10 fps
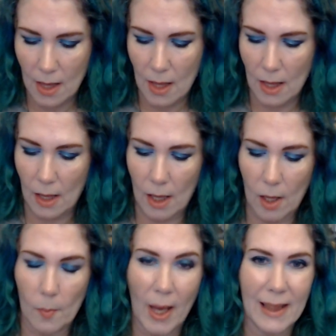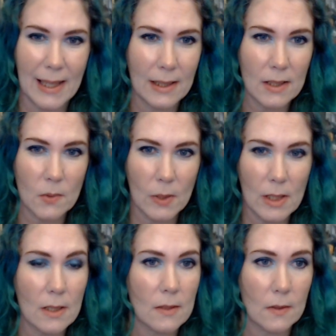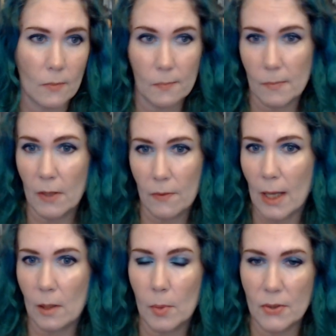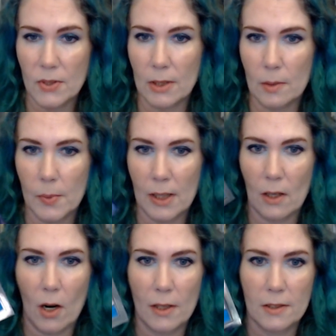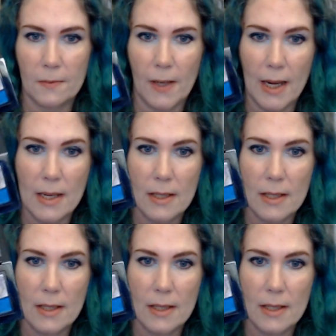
Um, I think this one is available still, but hard to find.